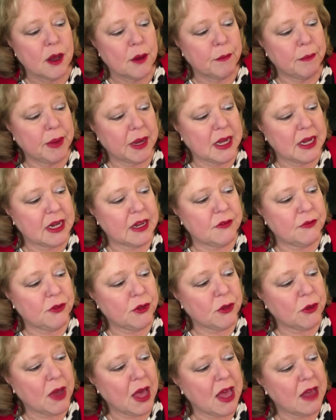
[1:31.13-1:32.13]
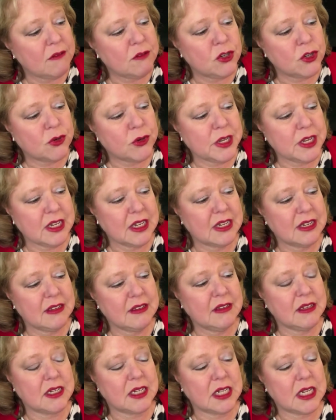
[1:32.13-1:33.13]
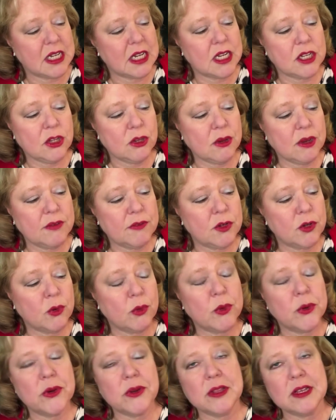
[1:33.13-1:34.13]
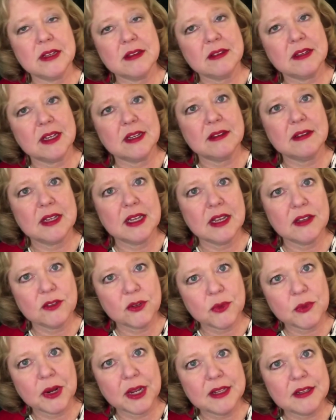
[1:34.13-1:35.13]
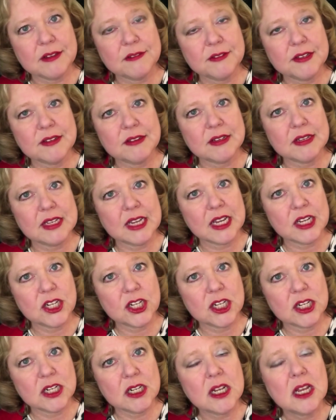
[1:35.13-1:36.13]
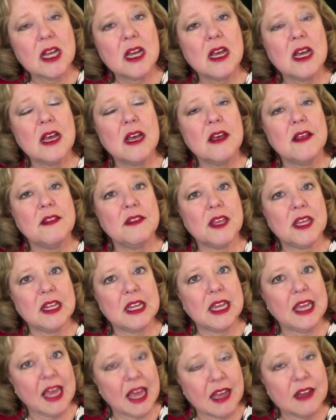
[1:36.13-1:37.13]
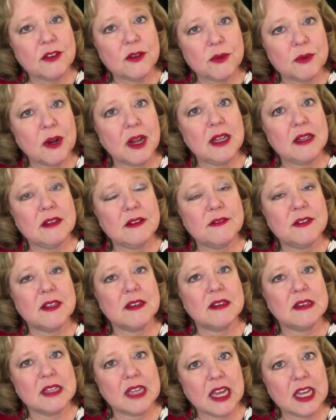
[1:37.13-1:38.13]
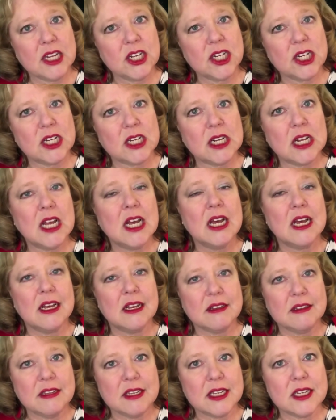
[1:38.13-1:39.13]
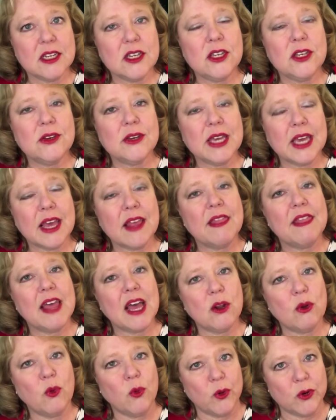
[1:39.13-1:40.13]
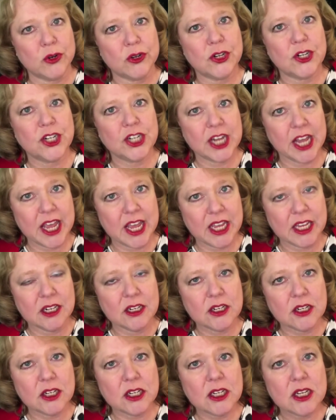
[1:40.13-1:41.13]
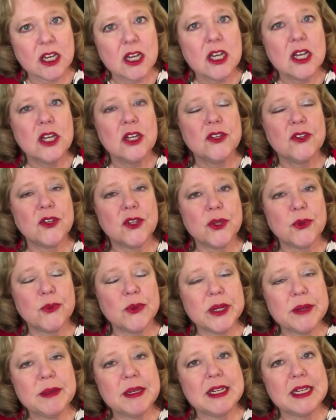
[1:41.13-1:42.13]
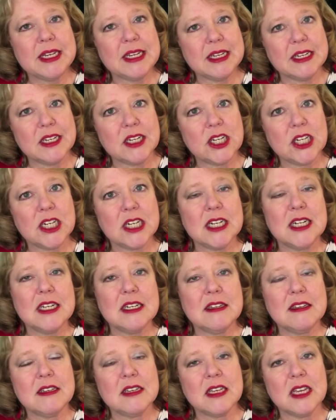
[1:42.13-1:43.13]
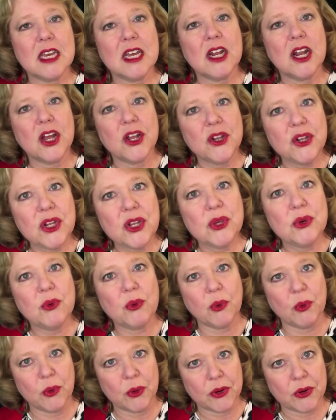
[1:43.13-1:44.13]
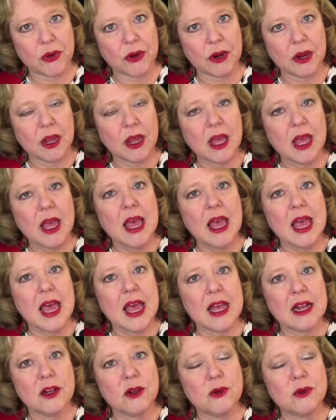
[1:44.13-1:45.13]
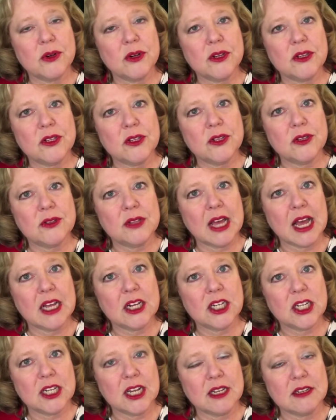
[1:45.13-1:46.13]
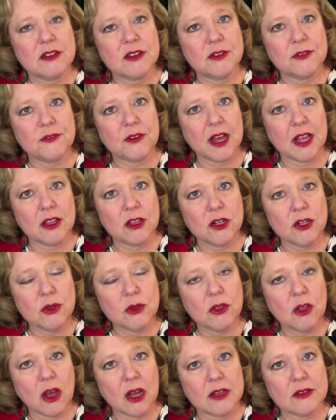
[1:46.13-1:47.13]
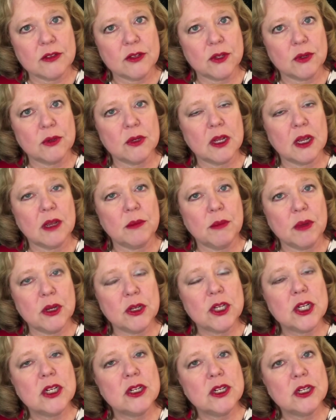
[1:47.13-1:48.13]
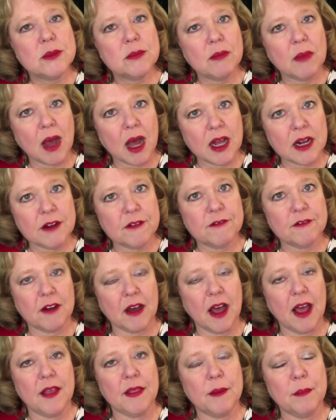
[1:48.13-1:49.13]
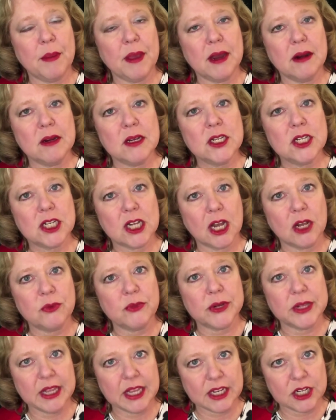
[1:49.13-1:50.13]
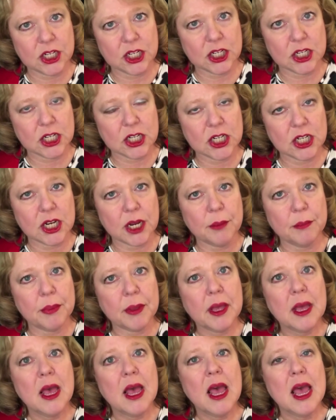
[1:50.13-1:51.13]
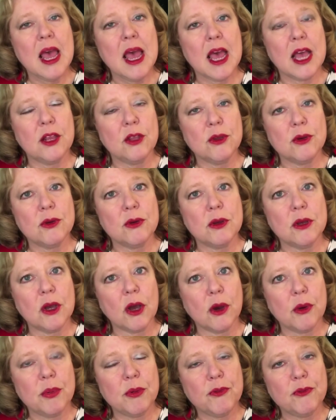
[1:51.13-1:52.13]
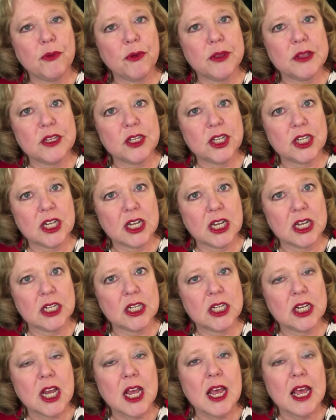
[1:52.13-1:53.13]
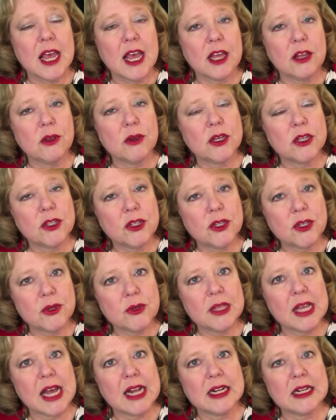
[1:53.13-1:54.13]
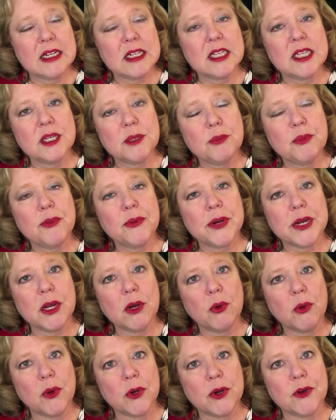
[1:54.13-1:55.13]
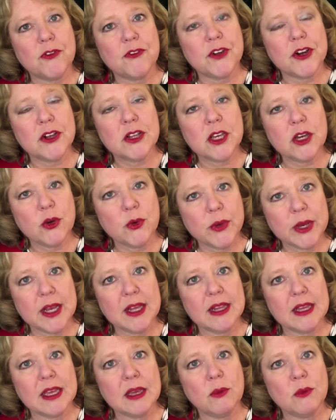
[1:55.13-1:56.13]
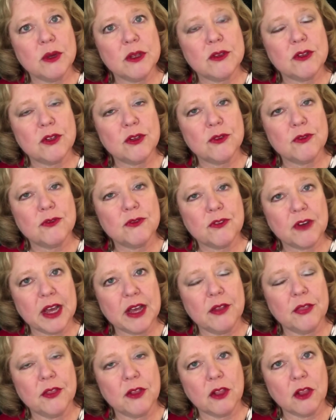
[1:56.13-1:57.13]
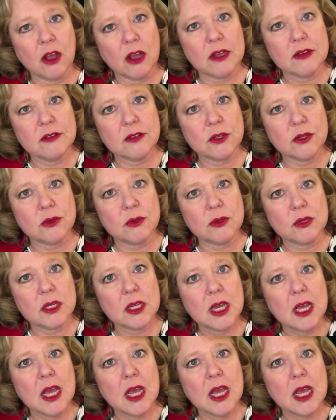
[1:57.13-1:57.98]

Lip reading: But if you have joint custody and you have an order that says he has a right to visitation, then he has a right to visitation until you get that order changed. So the remedy is she needs to get a new order. And in order to do that, she has to file a new lawsuit, a motion to modify the parent-child relationship. And you go before the judge, and you can do that in a temporary order fairly quickly once you've filed the lawsuit,